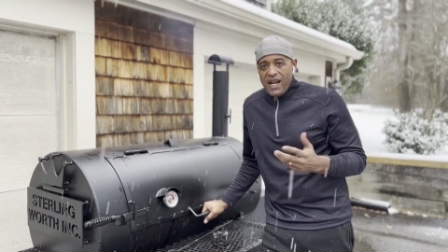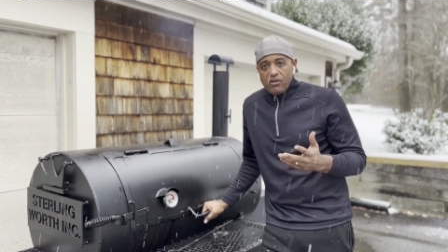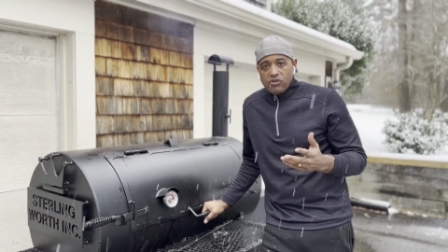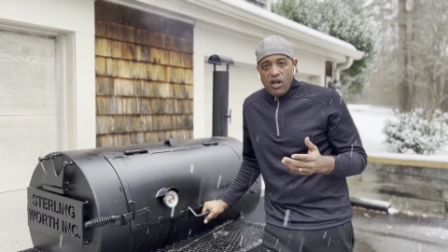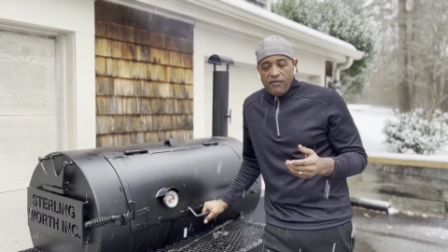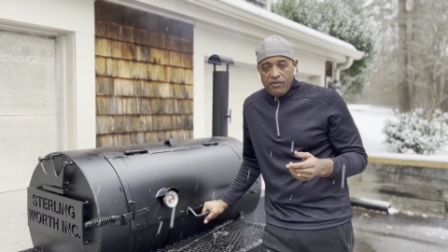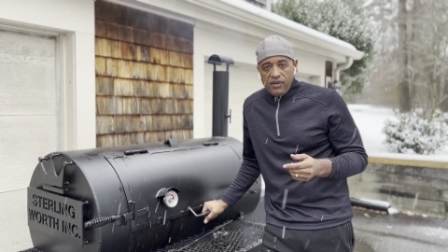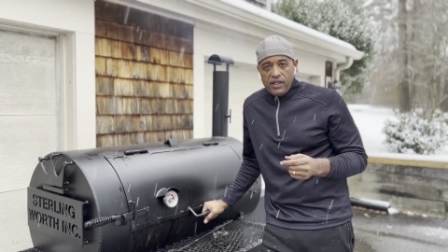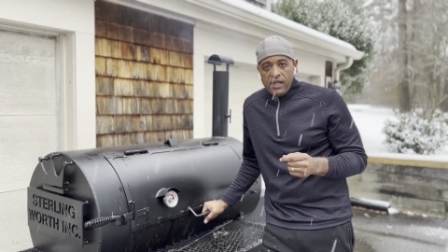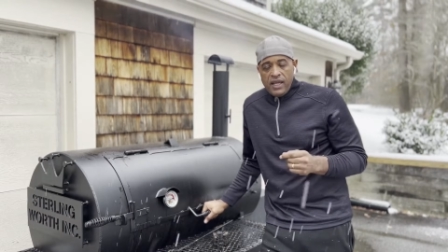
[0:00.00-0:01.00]
pounds off
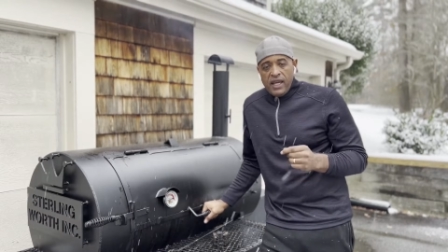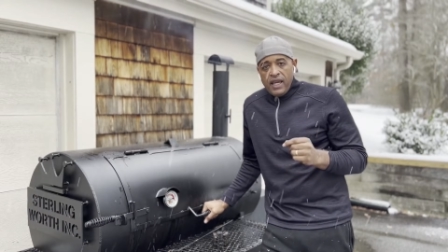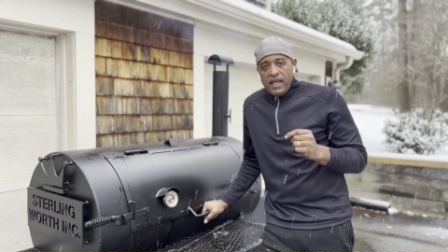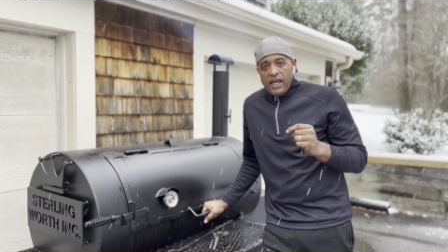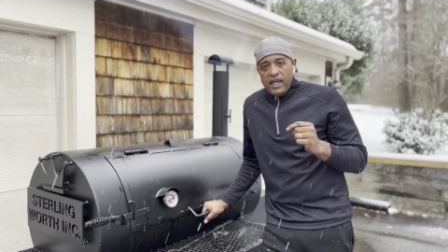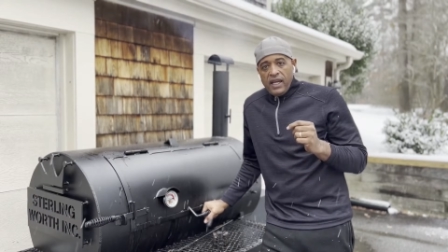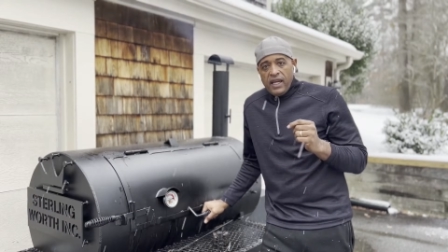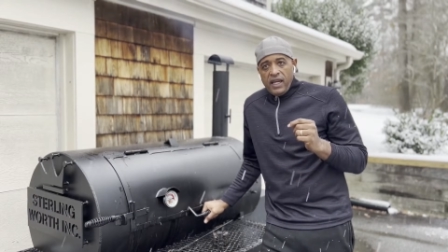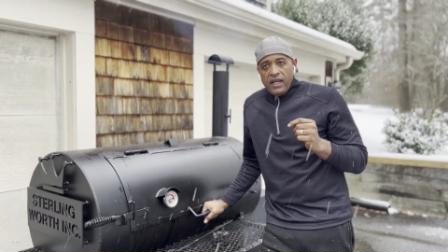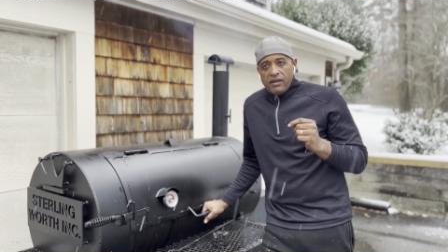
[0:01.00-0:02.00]
of it.
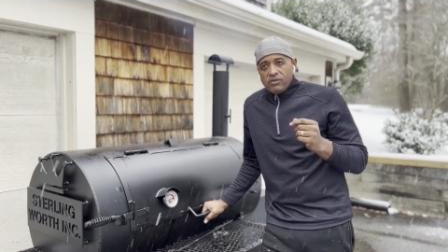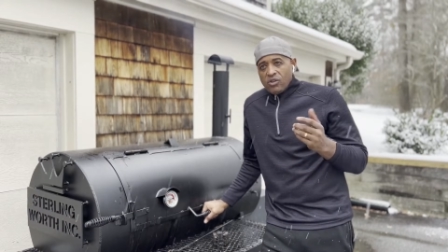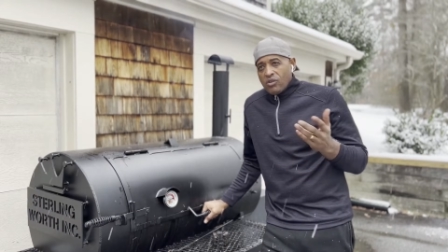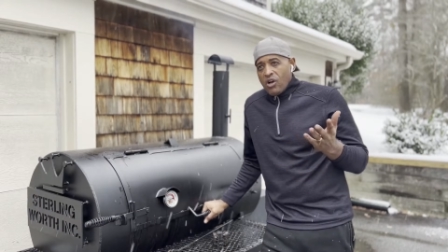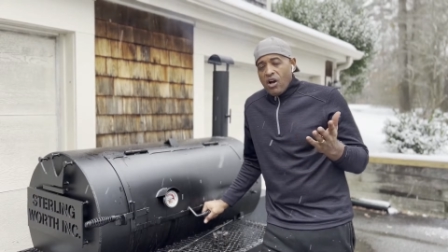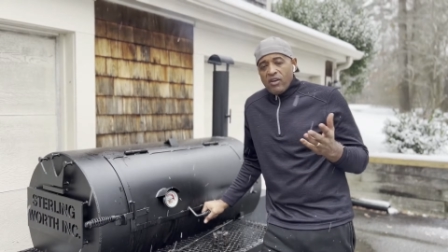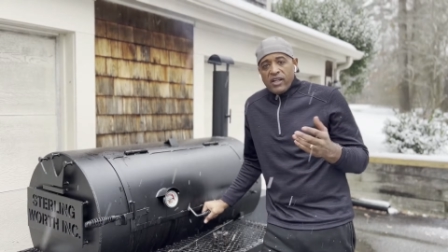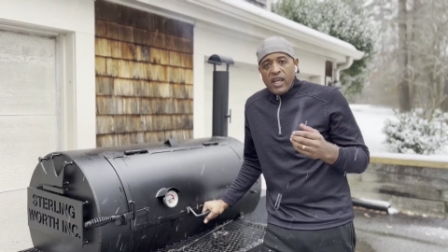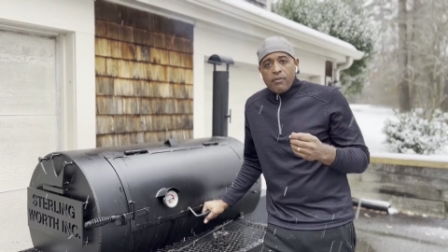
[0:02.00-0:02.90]
And so call it